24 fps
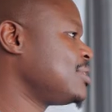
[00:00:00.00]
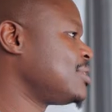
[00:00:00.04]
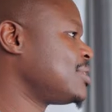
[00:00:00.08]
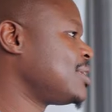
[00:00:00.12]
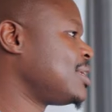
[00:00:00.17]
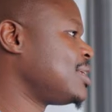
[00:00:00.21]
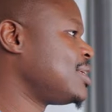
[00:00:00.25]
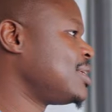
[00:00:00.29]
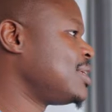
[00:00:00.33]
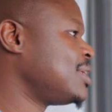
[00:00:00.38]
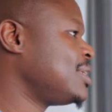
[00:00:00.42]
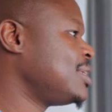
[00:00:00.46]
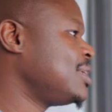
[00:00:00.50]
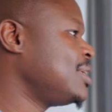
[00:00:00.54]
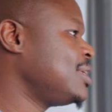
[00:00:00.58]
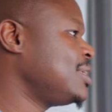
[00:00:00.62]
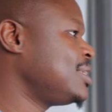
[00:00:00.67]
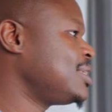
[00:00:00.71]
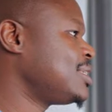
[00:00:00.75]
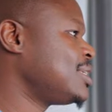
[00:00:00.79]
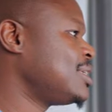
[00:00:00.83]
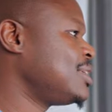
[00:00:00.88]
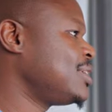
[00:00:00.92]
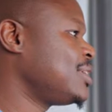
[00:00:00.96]
is an
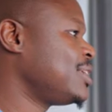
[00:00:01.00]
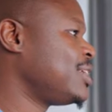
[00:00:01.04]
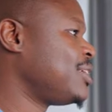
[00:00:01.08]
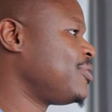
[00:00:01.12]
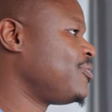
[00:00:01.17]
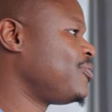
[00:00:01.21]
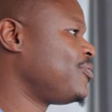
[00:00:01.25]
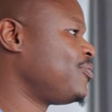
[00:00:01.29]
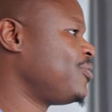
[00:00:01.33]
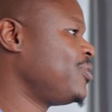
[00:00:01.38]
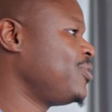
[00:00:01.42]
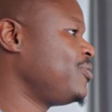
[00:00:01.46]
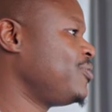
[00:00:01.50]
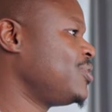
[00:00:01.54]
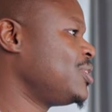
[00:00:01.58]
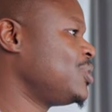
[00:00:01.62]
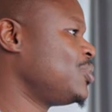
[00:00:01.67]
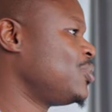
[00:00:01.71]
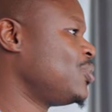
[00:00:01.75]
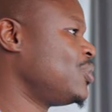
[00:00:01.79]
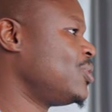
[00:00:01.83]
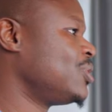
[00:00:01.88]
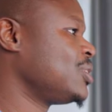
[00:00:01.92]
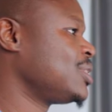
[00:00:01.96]
eight hundred
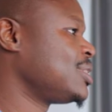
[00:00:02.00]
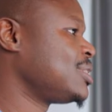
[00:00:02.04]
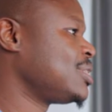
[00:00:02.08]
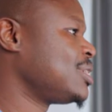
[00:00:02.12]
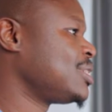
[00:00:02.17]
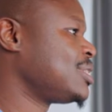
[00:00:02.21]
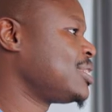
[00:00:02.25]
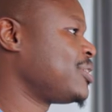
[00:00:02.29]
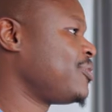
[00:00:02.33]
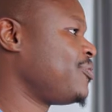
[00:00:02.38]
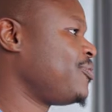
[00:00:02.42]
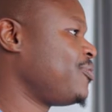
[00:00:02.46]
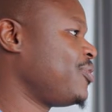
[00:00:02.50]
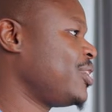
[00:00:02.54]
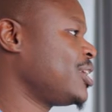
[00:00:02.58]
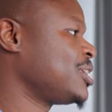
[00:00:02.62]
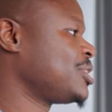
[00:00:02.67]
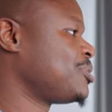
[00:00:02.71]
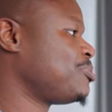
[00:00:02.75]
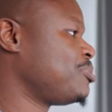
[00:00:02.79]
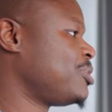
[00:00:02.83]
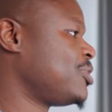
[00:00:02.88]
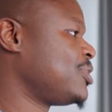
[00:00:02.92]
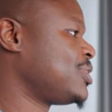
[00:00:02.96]
fifty watt S F
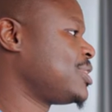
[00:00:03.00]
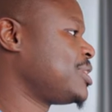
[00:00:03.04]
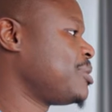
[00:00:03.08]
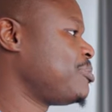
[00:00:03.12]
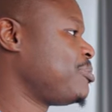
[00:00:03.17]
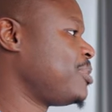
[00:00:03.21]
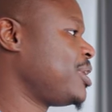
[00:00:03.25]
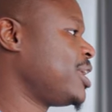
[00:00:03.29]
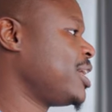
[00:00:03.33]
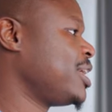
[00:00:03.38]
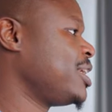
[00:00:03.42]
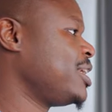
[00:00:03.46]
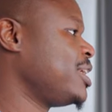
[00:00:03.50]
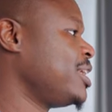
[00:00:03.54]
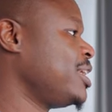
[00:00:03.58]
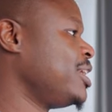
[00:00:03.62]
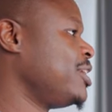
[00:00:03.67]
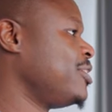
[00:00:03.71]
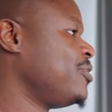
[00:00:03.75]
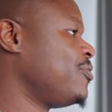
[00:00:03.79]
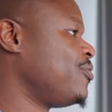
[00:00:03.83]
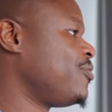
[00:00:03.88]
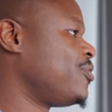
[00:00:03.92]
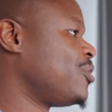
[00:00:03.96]
X power supply
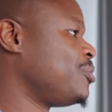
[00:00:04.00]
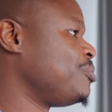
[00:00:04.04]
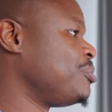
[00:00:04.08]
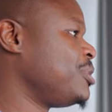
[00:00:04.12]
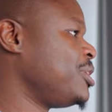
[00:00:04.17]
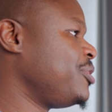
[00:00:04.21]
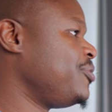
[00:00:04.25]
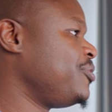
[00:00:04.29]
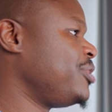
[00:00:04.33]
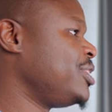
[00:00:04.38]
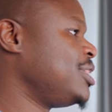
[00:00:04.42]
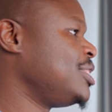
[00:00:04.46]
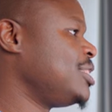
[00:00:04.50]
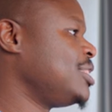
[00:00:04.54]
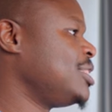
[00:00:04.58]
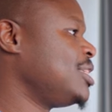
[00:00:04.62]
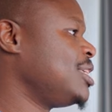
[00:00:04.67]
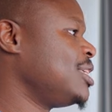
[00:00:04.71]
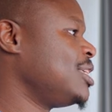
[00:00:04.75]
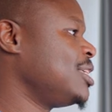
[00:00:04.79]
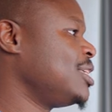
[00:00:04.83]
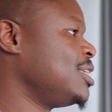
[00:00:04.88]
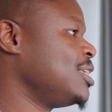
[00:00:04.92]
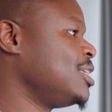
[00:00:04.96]
from E V
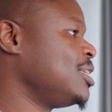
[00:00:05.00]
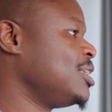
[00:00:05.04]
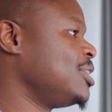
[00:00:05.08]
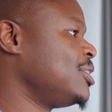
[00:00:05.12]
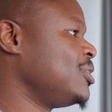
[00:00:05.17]
G A,